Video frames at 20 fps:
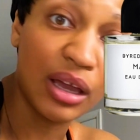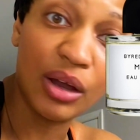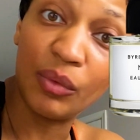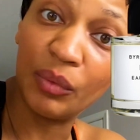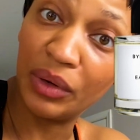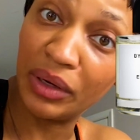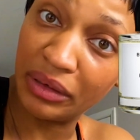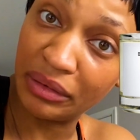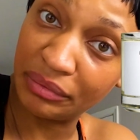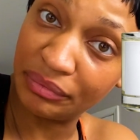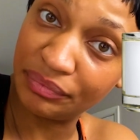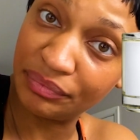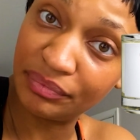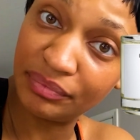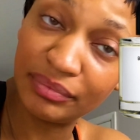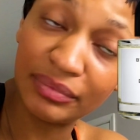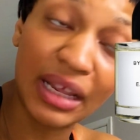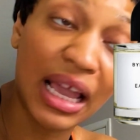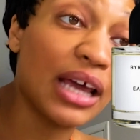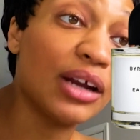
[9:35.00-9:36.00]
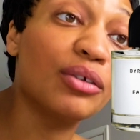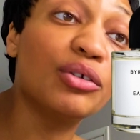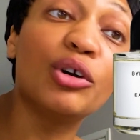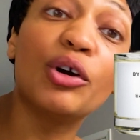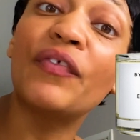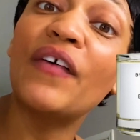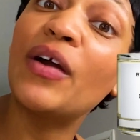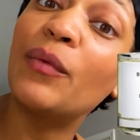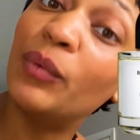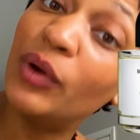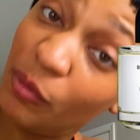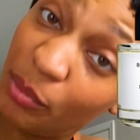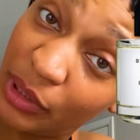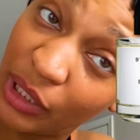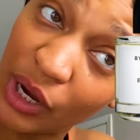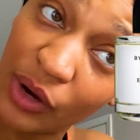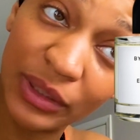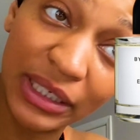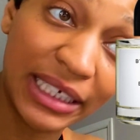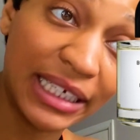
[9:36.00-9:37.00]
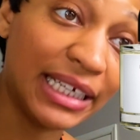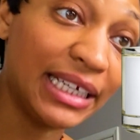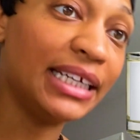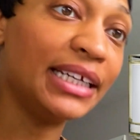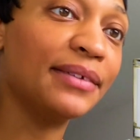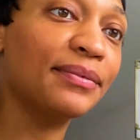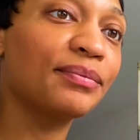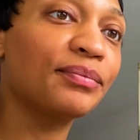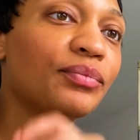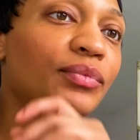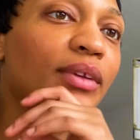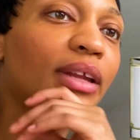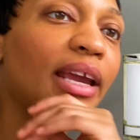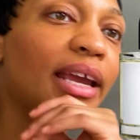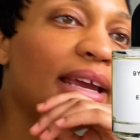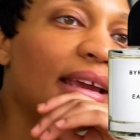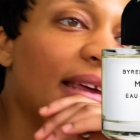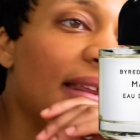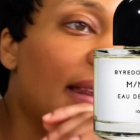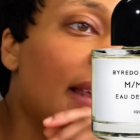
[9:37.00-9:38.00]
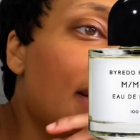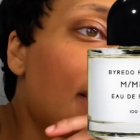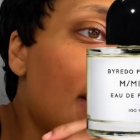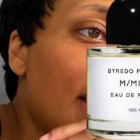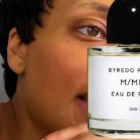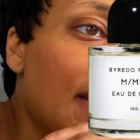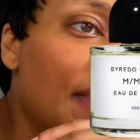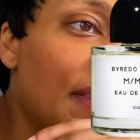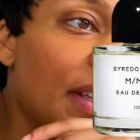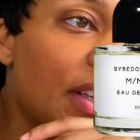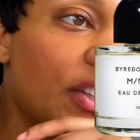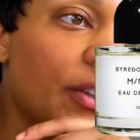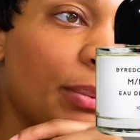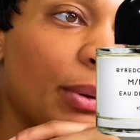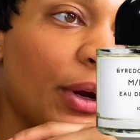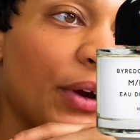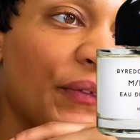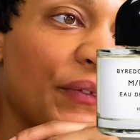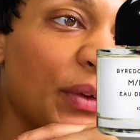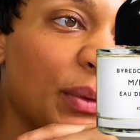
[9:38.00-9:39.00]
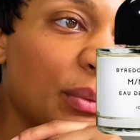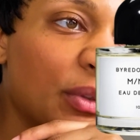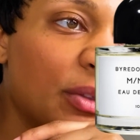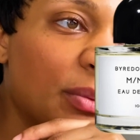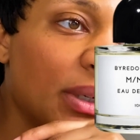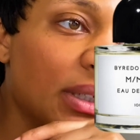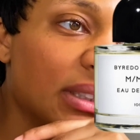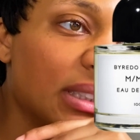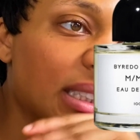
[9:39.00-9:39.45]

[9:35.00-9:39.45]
Well, I don't know if I will be owning any. They said this perfume smells